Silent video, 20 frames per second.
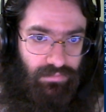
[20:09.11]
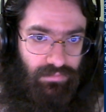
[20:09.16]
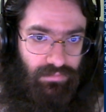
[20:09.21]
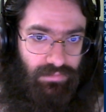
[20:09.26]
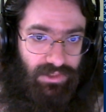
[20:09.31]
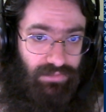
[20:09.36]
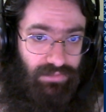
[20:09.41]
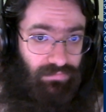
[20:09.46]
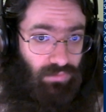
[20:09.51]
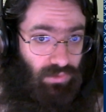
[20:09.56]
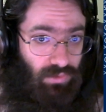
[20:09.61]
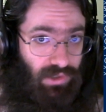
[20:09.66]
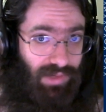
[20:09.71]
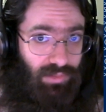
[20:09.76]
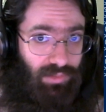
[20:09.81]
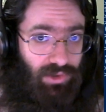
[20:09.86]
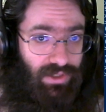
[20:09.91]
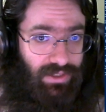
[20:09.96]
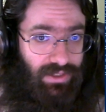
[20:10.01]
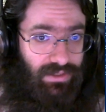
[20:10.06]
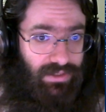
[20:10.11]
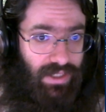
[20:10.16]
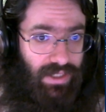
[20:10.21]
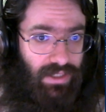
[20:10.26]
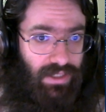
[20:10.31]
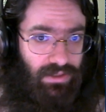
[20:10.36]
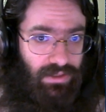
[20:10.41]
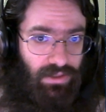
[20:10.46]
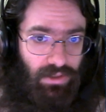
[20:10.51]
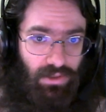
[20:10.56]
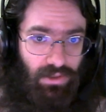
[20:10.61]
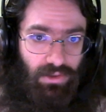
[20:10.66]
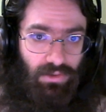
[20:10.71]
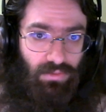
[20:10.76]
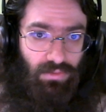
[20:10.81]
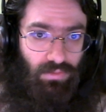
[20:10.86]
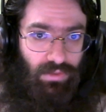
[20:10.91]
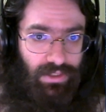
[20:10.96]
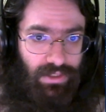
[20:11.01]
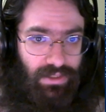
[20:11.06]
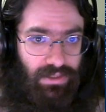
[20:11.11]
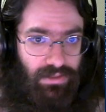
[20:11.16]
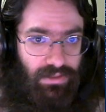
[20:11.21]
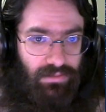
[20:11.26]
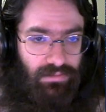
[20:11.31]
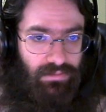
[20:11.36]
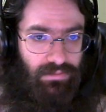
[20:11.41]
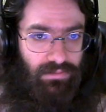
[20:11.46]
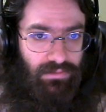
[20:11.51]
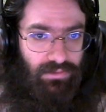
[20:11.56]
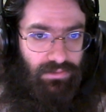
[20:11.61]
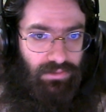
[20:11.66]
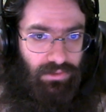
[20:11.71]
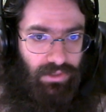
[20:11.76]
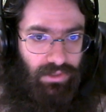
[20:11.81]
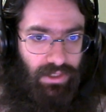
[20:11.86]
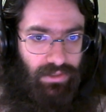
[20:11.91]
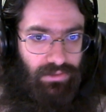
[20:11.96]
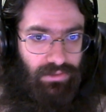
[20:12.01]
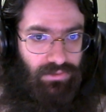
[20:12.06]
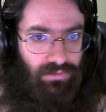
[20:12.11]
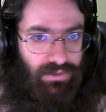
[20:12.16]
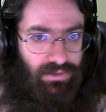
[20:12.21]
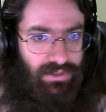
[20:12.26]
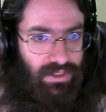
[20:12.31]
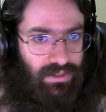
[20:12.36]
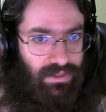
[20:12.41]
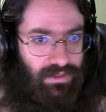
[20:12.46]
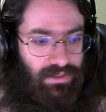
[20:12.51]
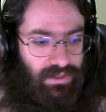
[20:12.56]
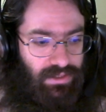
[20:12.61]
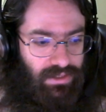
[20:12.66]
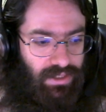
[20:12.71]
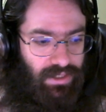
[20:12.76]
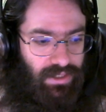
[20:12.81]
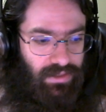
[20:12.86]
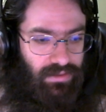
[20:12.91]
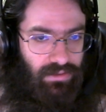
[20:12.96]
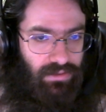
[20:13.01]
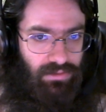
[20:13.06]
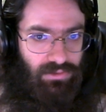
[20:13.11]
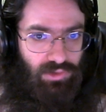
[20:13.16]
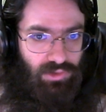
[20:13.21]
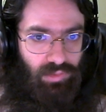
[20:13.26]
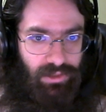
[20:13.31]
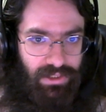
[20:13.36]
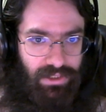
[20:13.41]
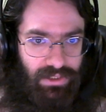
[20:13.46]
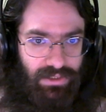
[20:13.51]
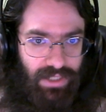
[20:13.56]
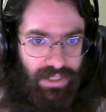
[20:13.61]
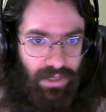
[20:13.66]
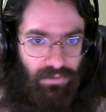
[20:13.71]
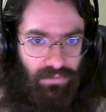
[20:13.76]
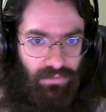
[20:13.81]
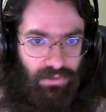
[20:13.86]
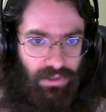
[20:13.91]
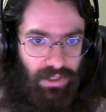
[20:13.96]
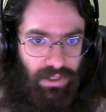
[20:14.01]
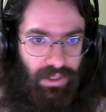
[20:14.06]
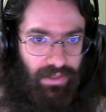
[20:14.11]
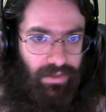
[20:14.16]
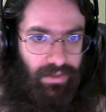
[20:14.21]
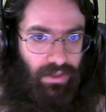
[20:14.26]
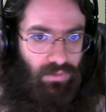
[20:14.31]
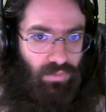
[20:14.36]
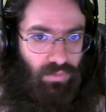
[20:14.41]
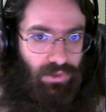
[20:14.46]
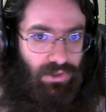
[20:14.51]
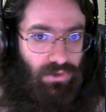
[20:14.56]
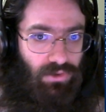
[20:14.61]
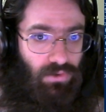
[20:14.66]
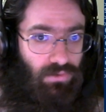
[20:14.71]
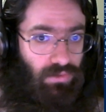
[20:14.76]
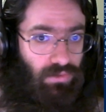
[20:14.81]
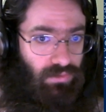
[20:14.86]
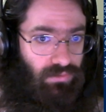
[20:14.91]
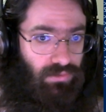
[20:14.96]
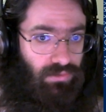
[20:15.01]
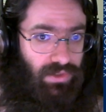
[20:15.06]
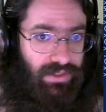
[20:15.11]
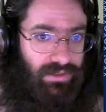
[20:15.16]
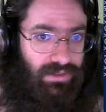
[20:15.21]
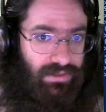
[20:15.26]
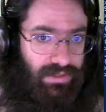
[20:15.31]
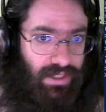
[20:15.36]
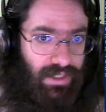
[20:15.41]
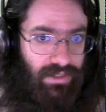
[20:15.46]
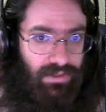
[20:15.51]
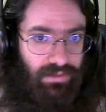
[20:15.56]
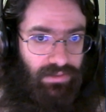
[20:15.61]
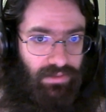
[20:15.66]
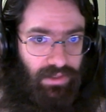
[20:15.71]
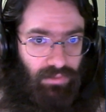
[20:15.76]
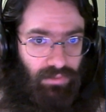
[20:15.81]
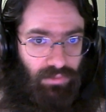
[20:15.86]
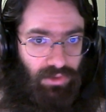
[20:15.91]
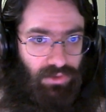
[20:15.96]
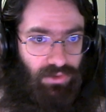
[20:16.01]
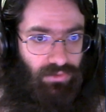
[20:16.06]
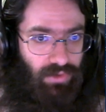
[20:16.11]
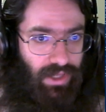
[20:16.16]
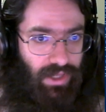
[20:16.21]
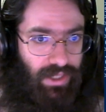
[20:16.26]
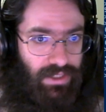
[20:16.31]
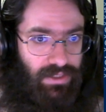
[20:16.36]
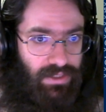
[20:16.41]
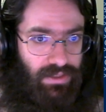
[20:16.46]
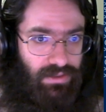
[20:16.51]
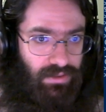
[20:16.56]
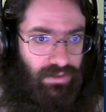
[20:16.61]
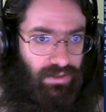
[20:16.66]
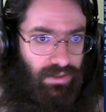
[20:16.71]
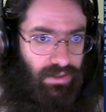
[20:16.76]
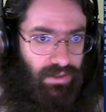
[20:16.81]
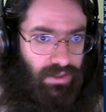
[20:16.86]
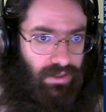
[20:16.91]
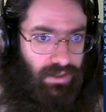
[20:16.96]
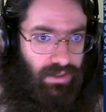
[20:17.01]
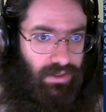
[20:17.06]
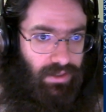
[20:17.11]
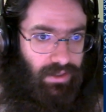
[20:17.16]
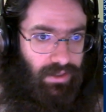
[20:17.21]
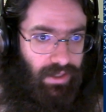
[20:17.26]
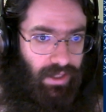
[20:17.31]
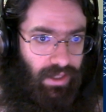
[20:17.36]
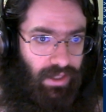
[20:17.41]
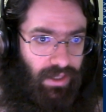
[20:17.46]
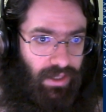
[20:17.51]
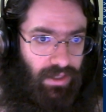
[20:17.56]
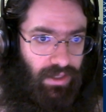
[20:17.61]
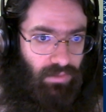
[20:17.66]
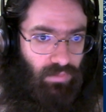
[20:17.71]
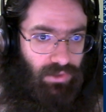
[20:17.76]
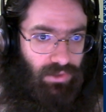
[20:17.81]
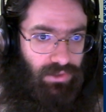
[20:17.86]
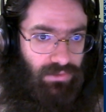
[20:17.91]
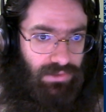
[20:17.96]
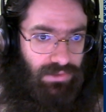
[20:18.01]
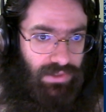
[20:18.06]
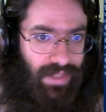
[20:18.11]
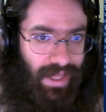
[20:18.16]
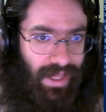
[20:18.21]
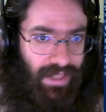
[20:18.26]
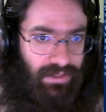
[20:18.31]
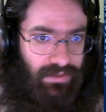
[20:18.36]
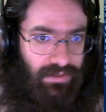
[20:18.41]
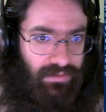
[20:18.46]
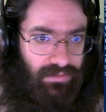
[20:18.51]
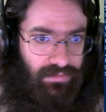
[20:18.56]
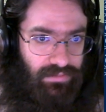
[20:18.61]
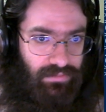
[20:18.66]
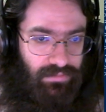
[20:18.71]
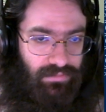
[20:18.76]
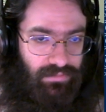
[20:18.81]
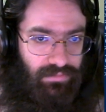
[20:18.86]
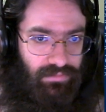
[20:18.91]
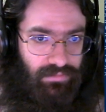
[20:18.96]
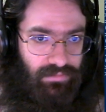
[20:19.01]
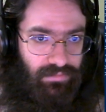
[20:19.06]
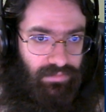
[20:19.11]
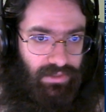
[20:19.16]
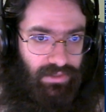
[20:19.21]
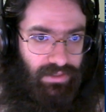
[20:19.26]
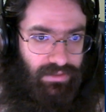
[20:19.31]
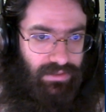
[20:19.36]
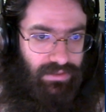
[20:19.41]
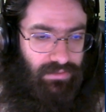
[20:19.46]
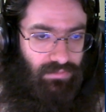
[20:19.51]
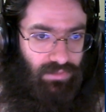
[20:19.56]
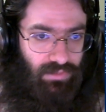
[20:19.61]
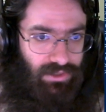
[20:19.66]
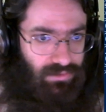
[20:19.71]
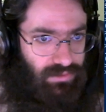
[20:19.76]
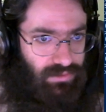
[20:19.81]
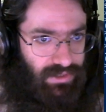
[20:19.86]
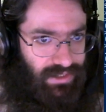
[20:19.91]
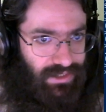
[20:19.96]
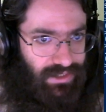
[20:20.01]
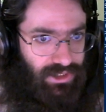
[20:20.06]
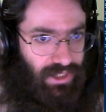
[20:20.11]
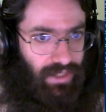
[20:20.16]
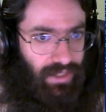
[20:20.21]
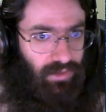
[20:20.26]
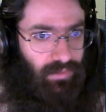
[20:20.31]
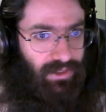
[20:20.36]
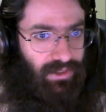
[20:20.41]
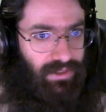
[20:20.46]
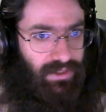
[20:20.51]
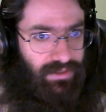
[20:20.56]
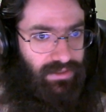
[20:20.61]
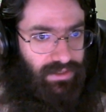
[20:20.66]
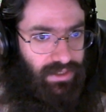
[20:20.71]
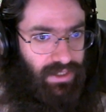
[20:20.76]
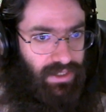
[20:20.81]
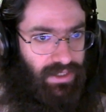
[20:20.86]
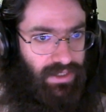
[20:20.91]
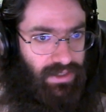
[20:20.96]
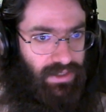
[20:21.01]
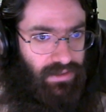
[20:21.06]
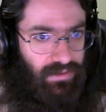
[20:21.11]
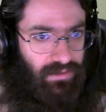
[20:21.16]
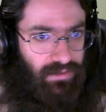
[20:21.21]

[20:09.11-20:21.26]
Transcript: See, for number in set, we turn that into a set to get the duplicates out, and then we go through this set that we created, and we use that as we use each element as a key